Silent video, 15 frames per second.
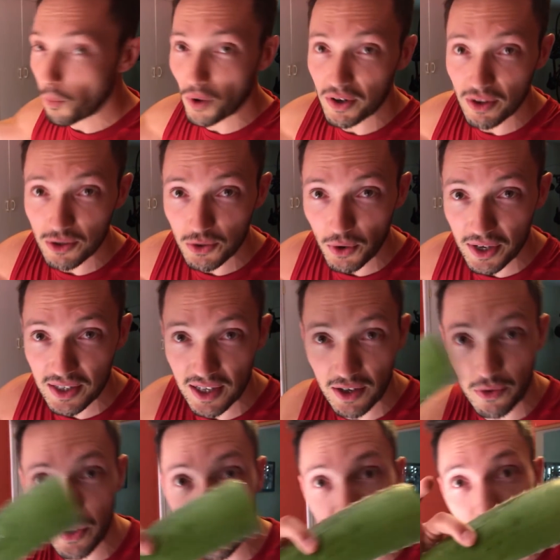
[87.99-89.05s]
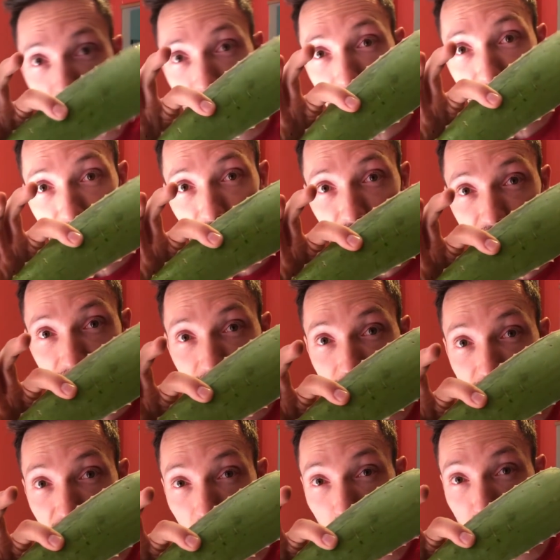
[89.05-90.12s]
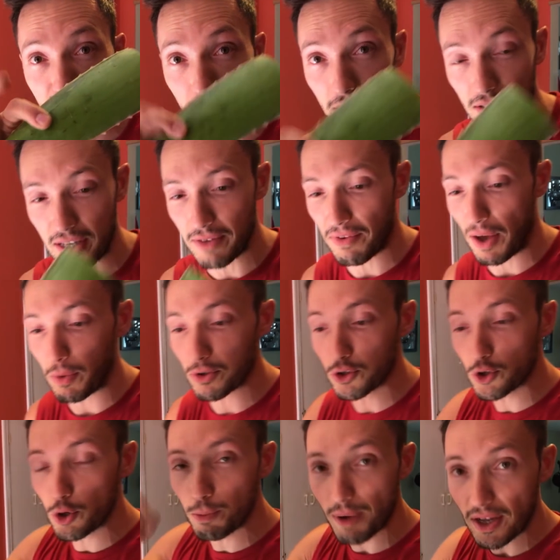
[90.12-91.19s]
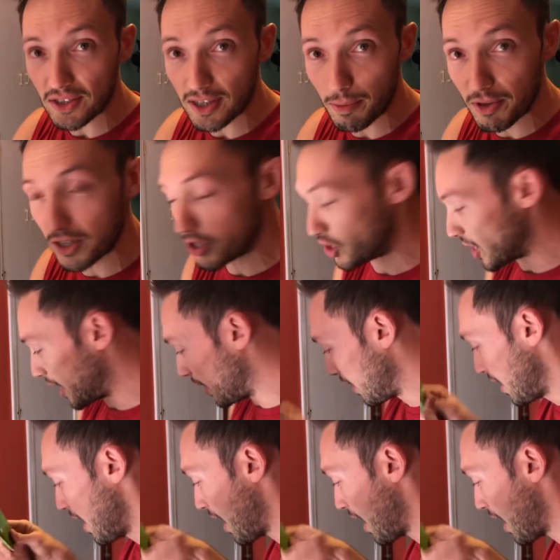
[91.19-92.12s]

one of those crazy ingredients right now. This is an aloe vera leaf. I will scoop out some of the gel